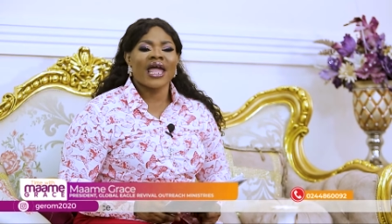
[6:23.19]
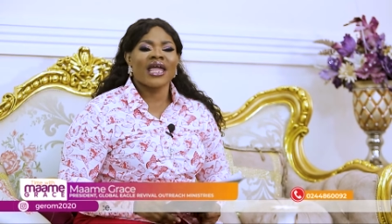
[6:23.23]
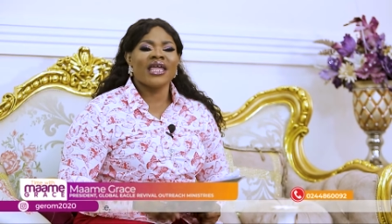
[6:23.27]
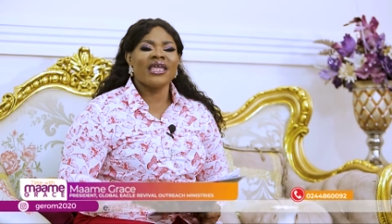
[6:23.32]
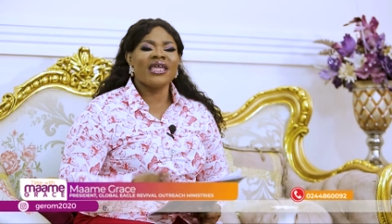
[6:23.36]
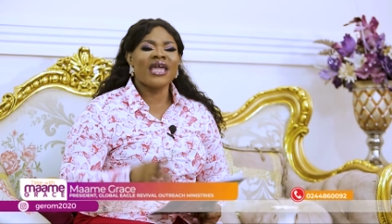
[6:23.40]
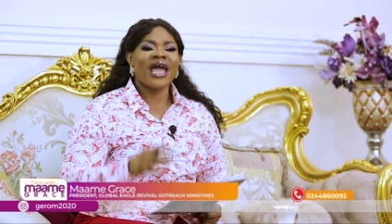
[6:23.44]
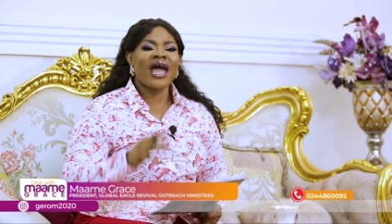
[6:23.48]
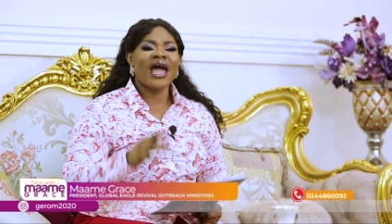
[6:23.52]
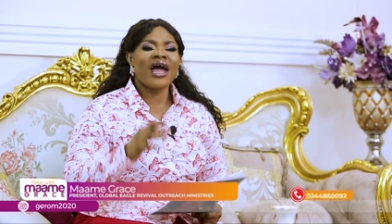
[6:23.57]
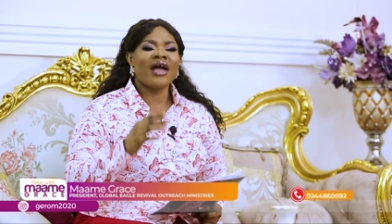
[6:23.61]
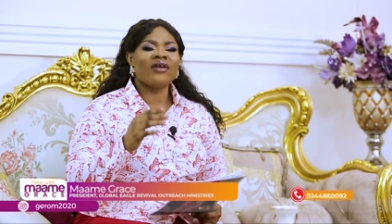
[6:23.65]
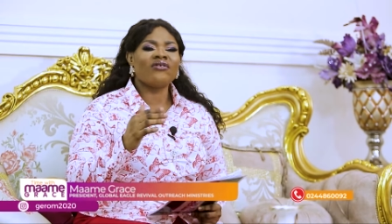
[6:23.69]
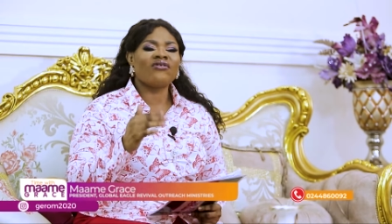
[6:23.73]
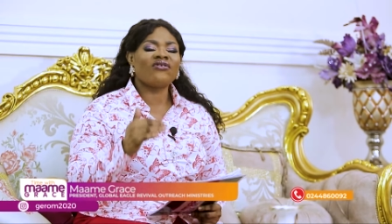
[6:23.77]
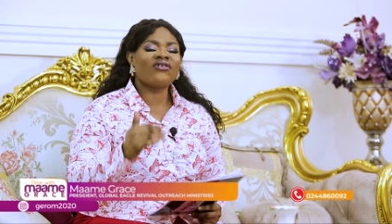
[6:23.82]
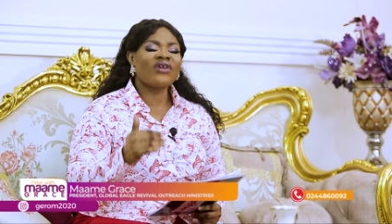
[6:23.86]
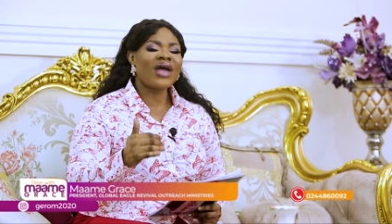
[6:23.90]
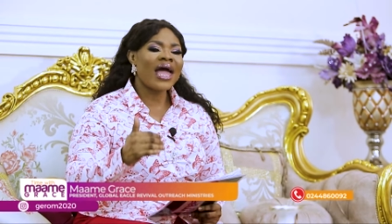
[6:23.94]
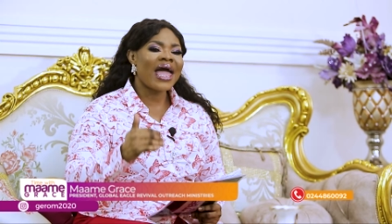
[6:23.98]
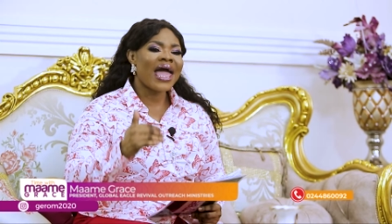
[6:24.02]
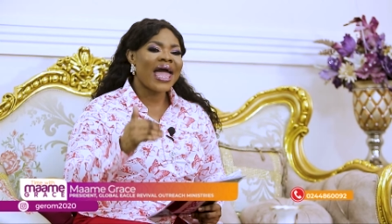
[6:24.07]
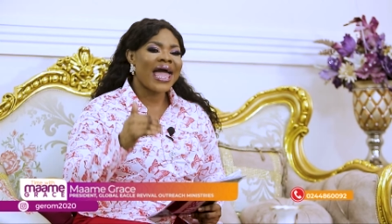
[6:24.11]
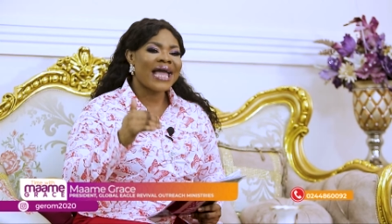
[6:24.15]
ye
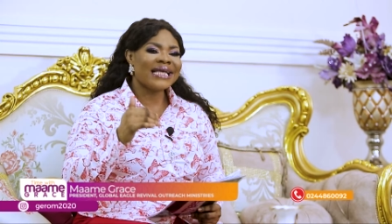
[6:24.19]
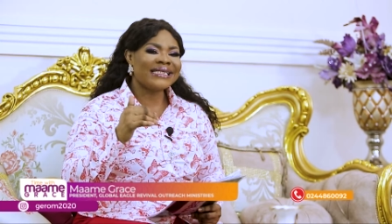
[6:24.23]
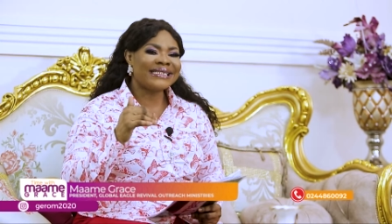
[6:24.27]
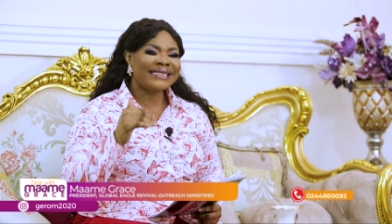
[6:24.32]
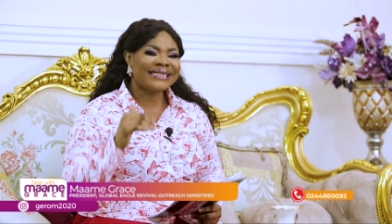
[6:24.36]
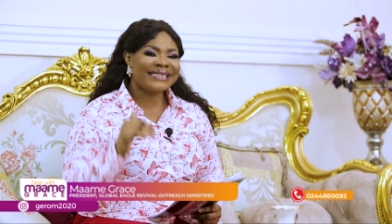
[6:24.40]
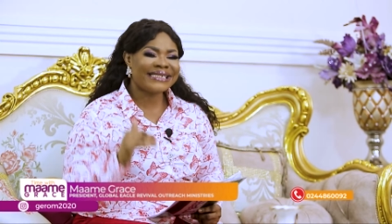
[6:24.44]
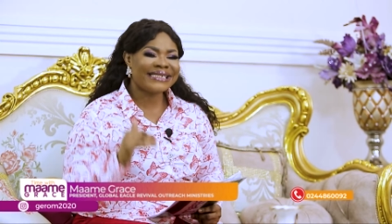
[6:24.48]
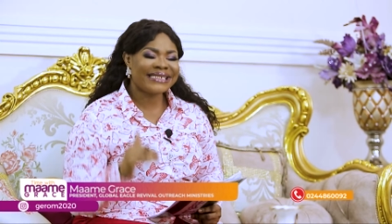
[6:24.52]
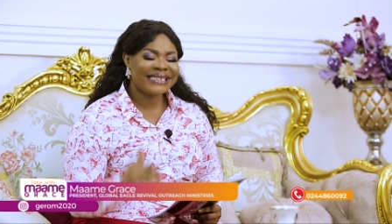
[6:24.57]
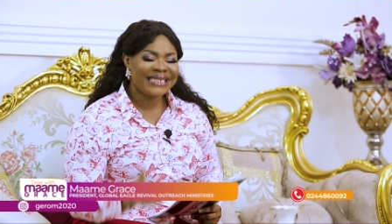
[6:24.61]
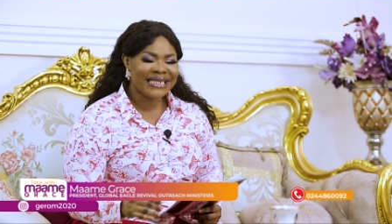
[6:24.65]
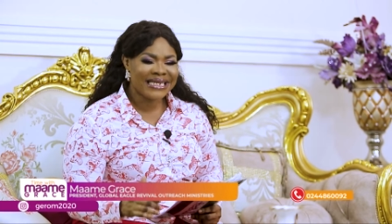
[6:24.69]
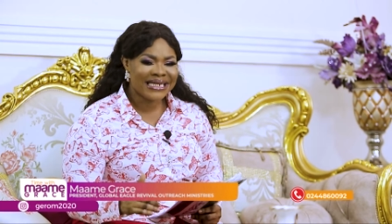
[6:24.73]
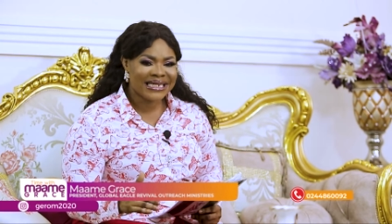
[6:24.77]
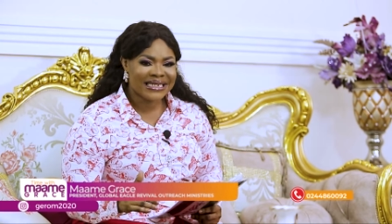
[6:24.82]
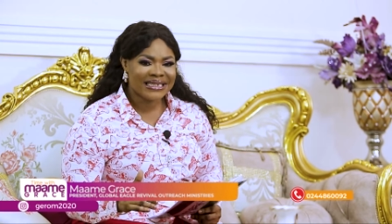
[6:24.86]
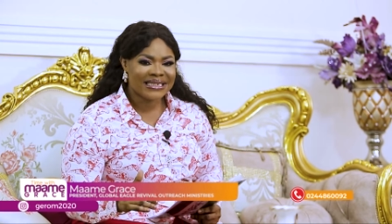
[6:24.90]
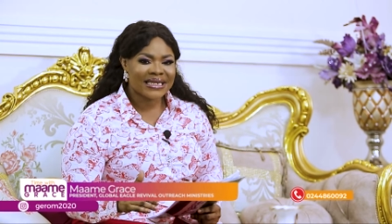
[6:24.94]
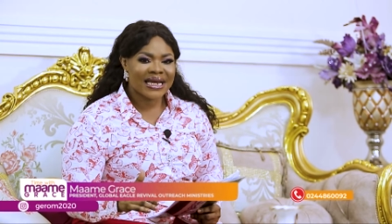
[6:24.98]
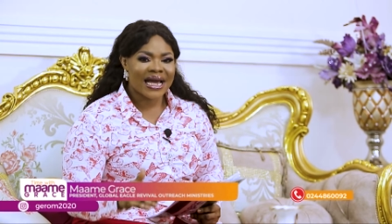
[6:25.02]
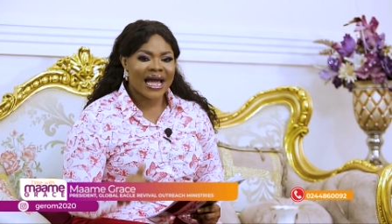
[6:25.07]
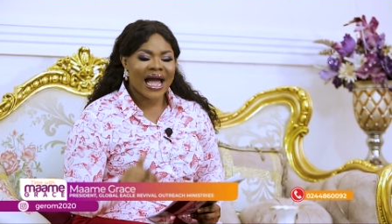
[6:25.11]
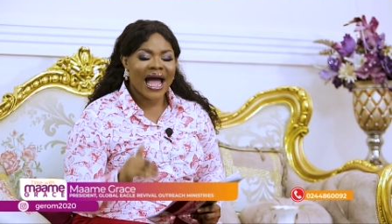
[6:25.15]
hwe a
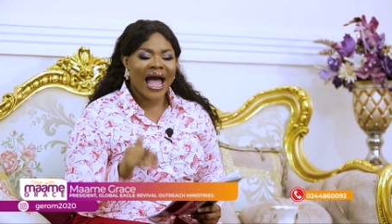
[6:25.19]
seed